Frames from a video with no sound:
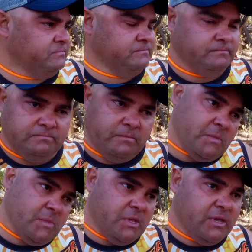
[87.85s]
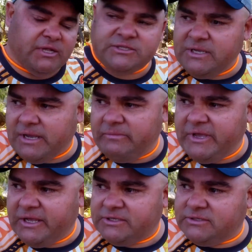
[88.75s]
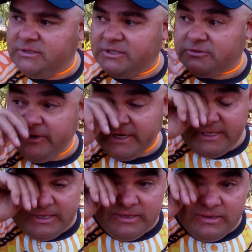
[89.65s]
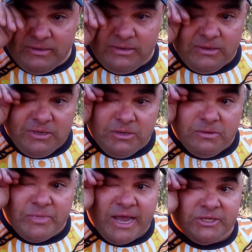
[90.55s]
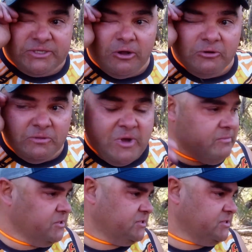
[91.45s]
Mm. It's, um, yeah, it's, it's really paying a toll at the moment,